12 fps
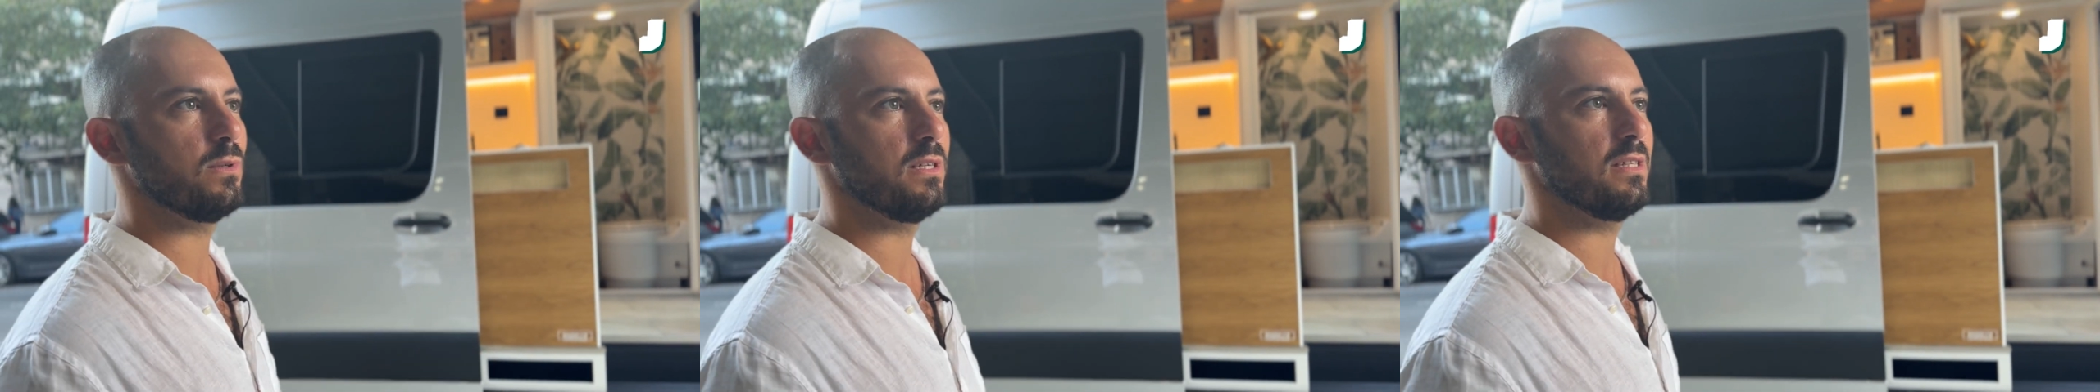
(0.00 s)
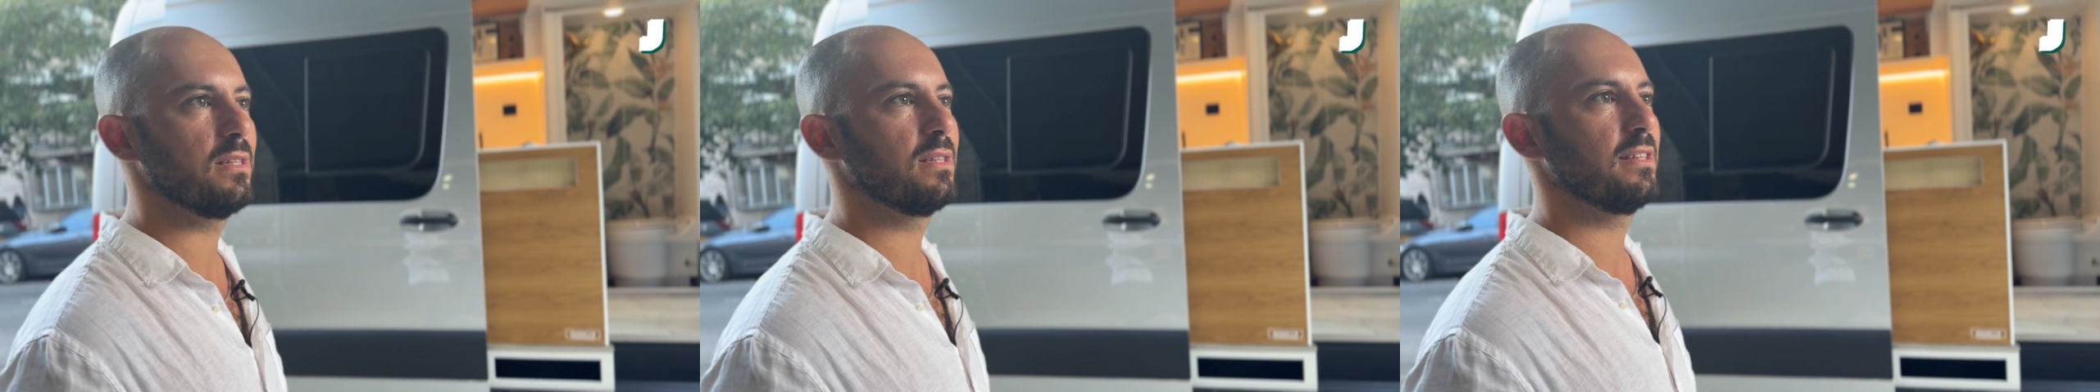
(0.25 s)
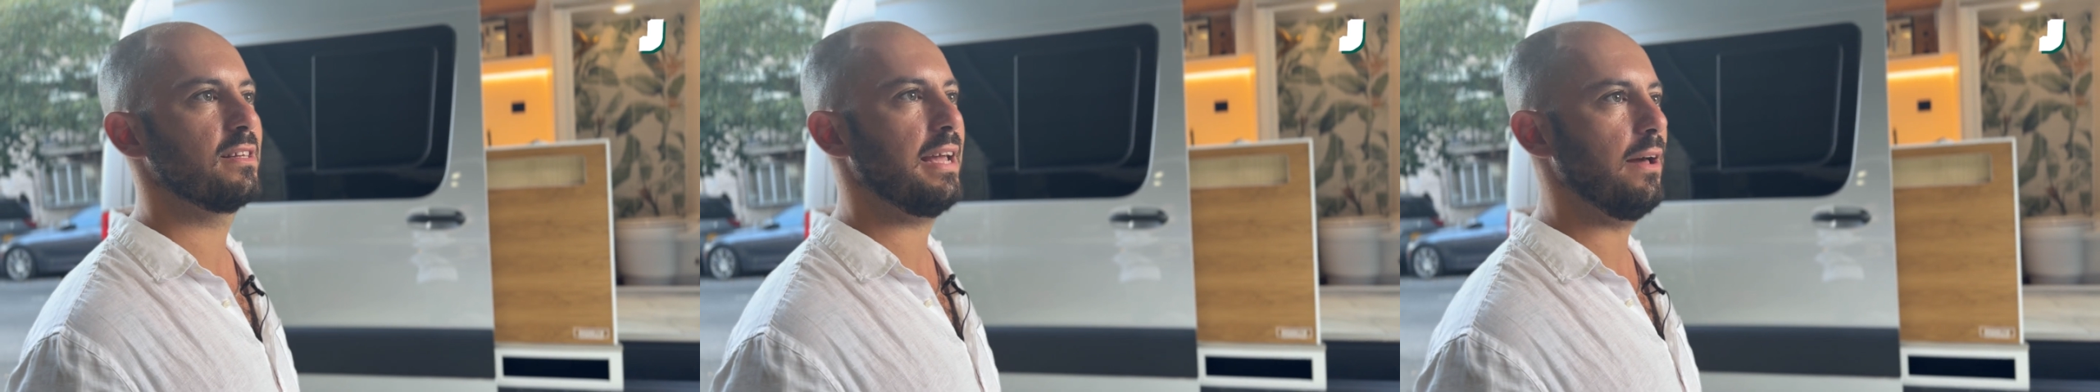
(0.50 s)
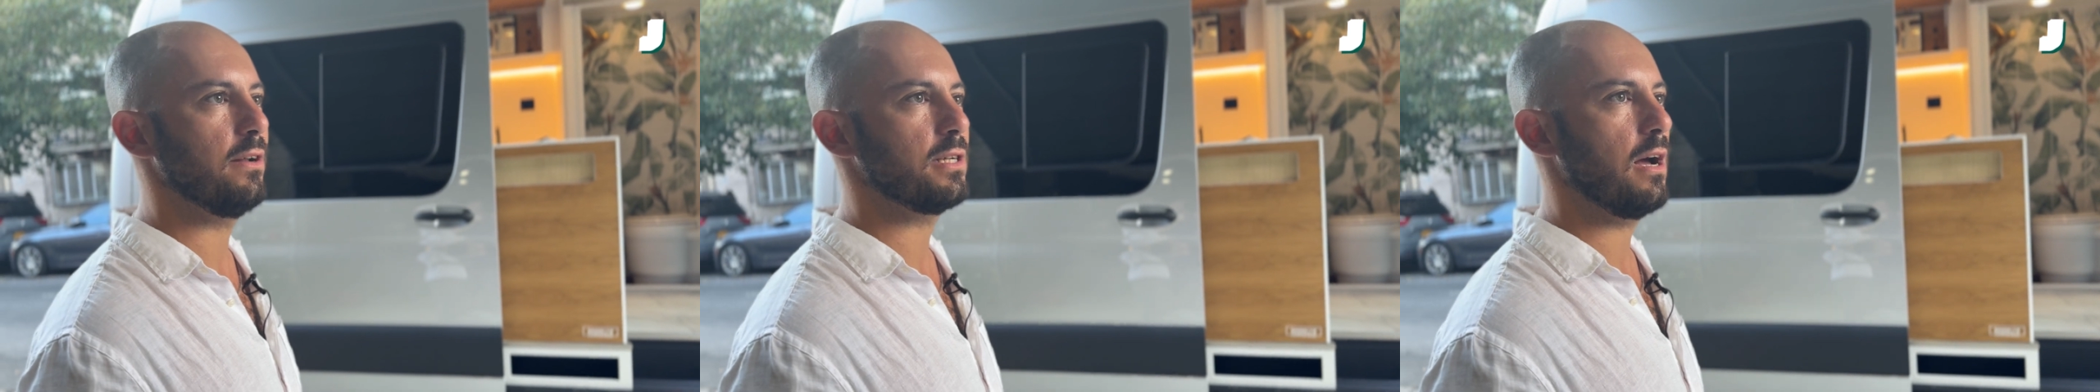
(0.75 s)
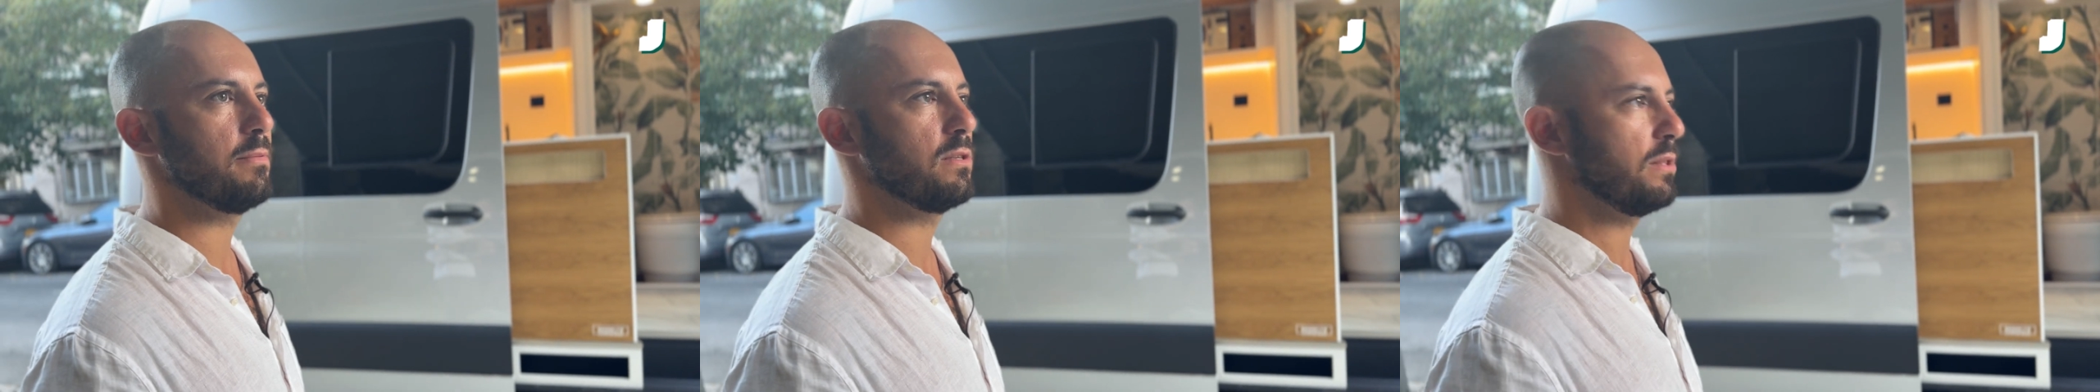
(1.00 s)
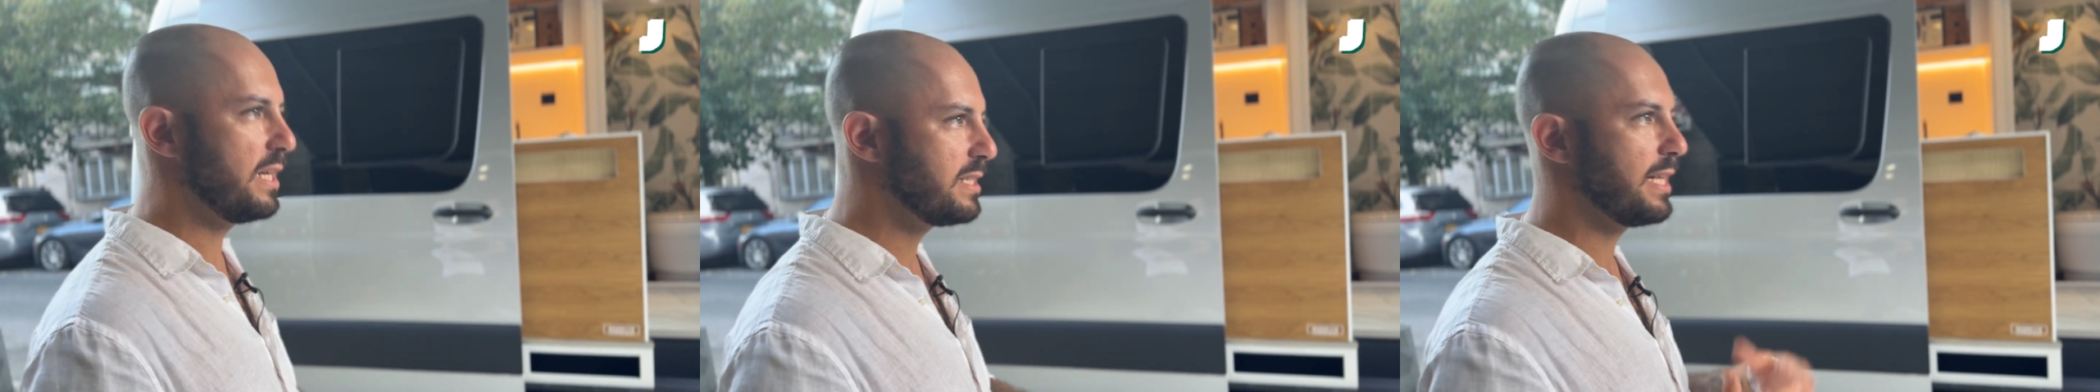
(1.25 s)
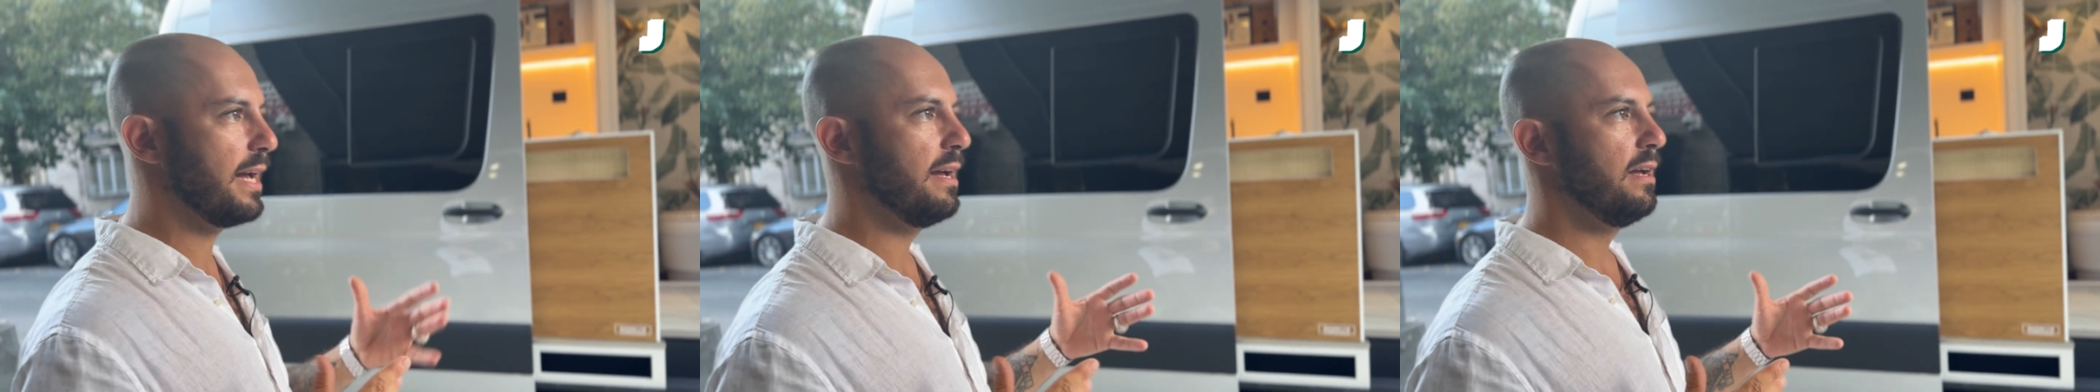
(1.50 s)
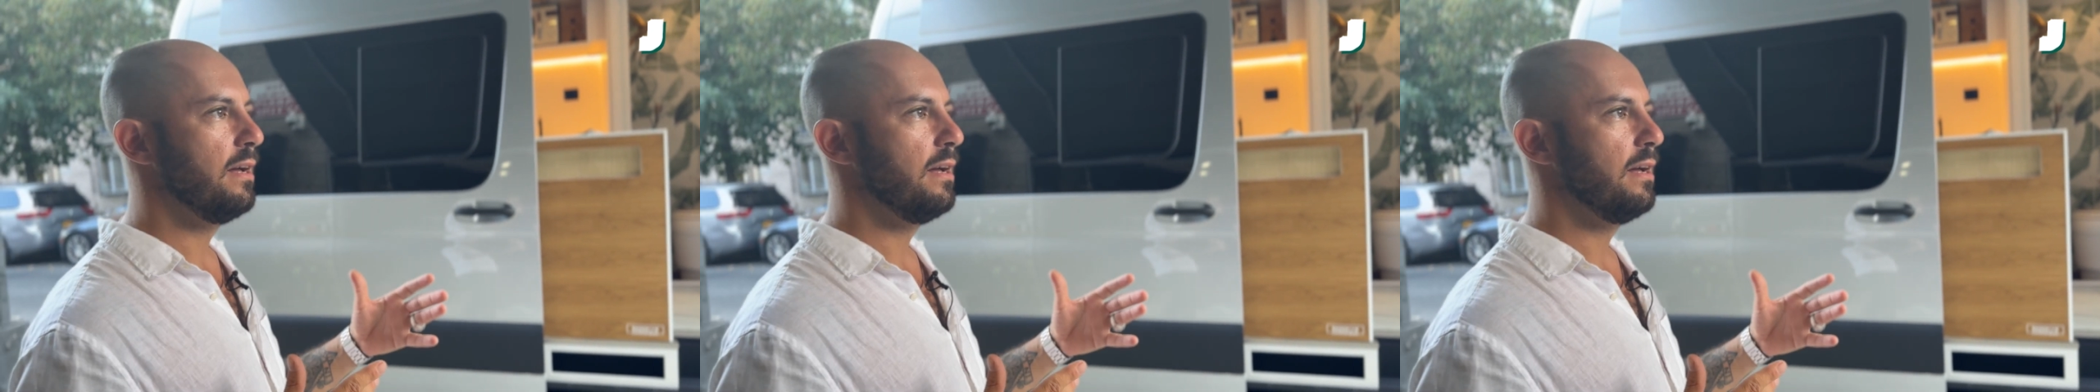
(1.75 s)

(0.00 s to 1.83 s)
with countertops. So things that